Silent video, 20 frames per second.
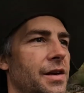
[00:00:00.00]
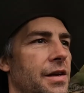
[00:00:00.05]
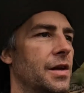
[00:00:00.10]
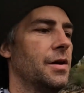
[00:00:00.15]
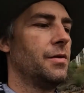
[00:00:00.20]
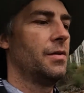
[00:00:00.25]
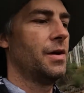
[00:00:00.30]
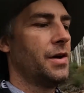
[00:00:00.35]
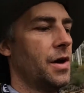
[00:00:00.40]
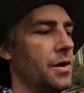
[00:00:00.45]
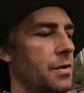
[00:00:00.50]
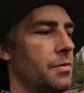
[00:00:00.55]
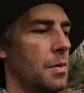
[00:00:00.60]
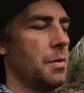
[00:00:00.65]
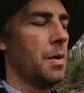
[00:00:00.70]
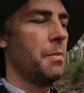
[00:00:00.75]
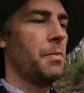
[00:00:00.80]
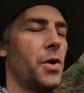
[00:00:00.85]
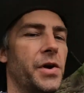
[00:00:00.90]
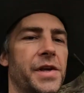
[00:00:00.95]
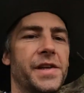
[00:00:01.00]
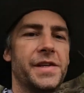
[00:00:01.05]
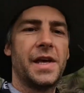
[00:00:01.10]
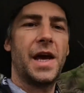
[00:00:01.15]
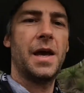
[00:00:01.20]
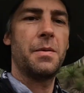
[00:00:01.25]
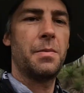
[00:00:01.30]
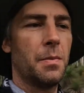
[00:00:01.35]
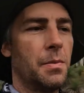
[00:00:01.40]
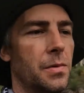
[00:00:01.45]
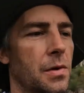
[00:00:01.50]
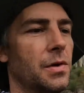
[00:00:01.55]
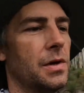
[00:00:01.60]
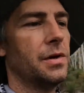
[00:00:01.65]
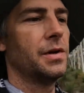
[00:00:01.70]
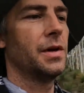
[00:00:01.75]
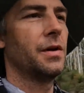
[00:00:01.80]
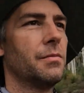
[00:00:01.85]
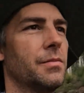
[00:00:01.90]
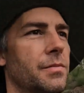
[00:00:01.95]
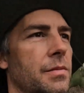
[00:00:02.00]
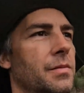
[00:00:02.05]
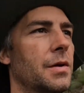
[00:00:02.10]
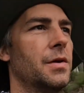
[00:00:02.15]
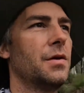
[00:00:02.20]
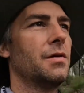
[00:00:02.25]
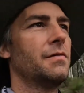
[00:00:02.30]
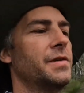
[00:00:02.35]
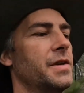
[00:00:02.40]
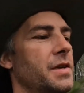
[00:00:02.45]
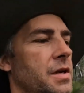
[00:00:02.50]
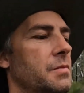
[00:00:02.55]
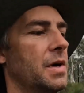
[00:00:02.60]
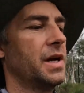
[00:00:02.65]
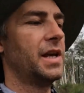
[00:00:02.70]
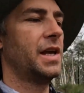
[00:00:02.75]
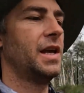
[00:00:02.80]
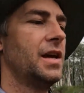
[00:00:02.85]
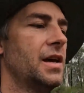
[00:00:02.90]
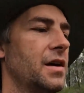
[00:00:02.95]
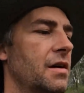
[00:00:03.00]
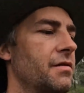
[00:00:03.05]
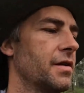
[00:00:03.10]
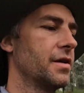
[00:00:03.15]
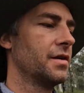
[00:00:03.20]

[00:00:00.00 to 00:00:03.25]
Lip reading: I know that my body's capable and I'm confident in my gear.